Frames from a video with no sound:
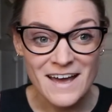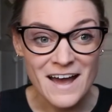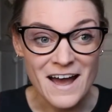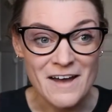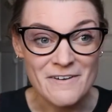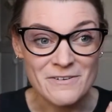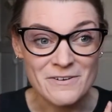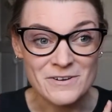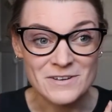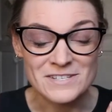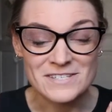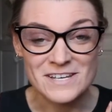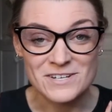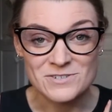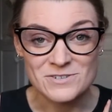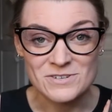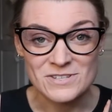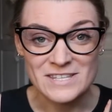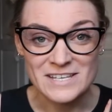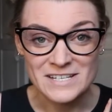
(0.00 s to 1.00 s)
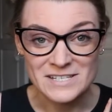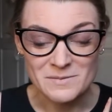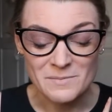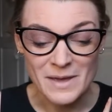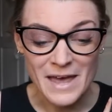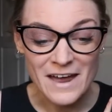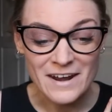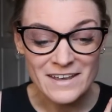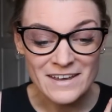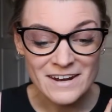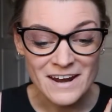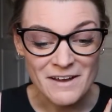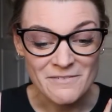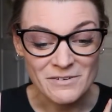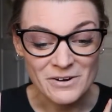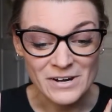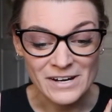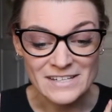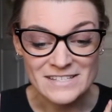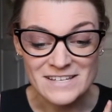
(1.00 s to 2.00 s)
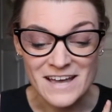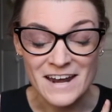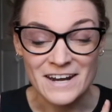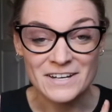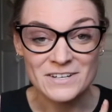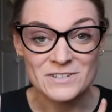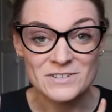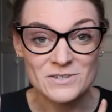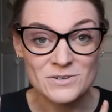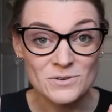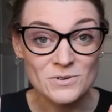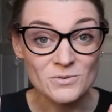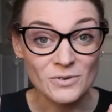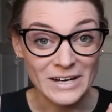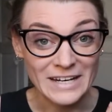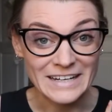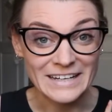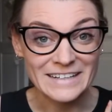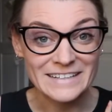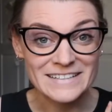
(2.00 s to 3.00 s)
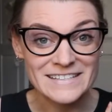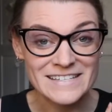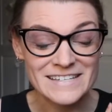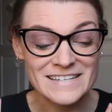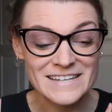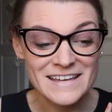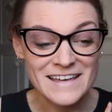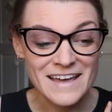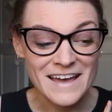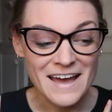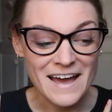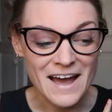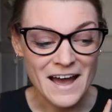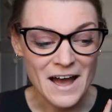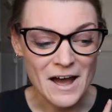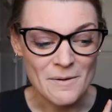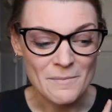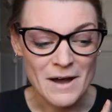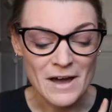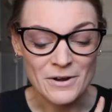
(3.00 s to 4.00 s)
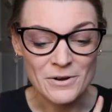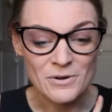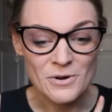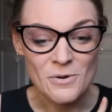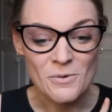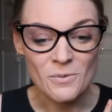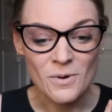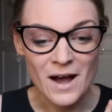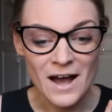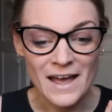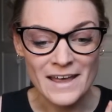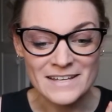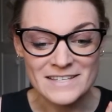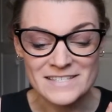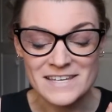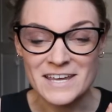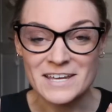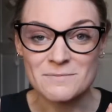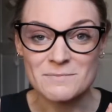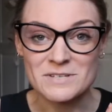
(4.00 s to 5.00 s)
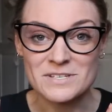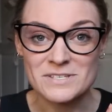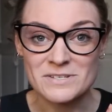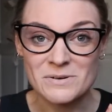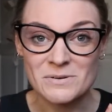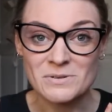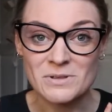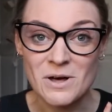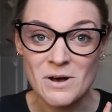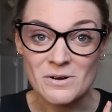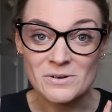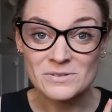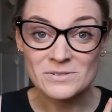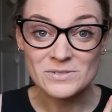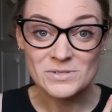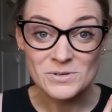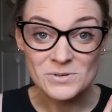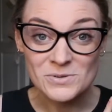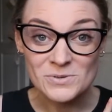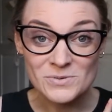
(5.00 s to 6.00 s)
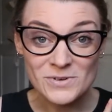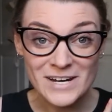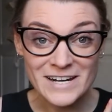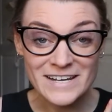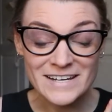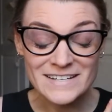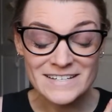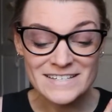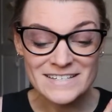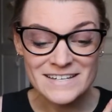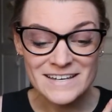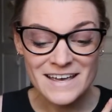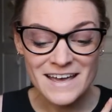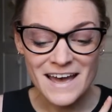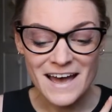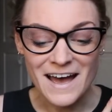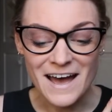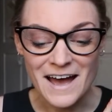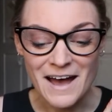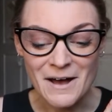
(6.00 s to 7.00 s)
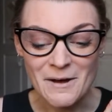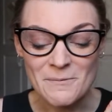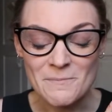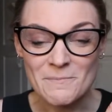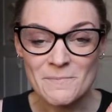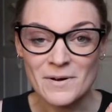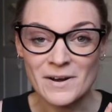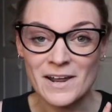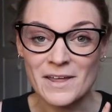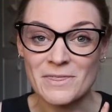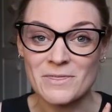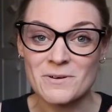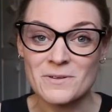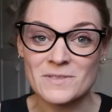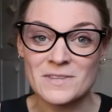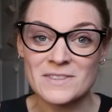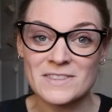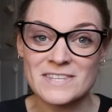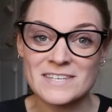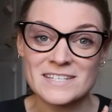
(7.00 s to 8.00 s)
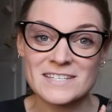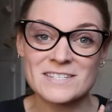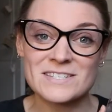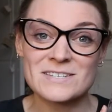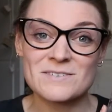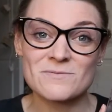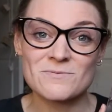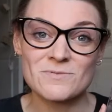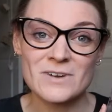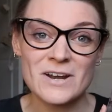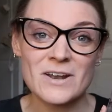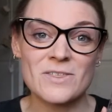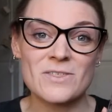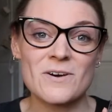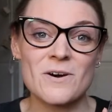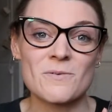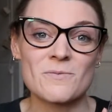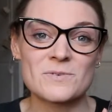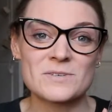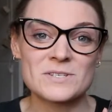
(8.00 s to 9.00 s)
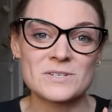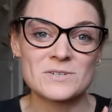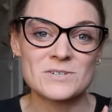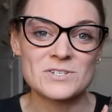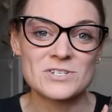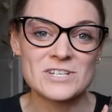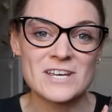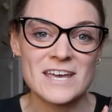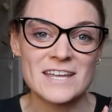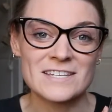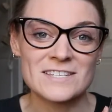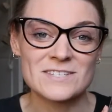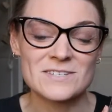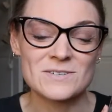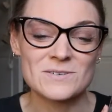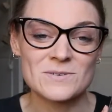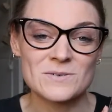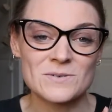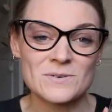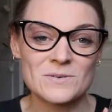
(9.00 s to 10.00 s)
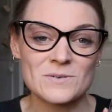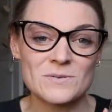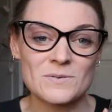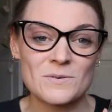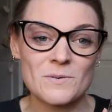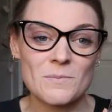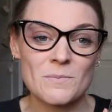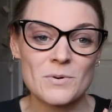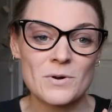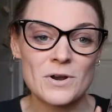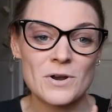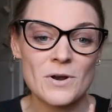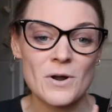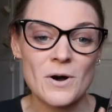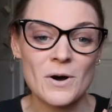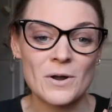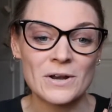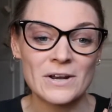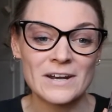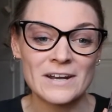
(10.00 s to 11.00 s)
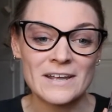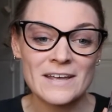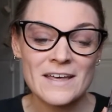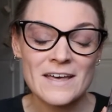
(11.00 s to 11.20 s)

I've heard such good things about it. I'm very excited to read it. I don't know why it's taken me so long to read it, but I thought that this readathon was a good chance to put it on.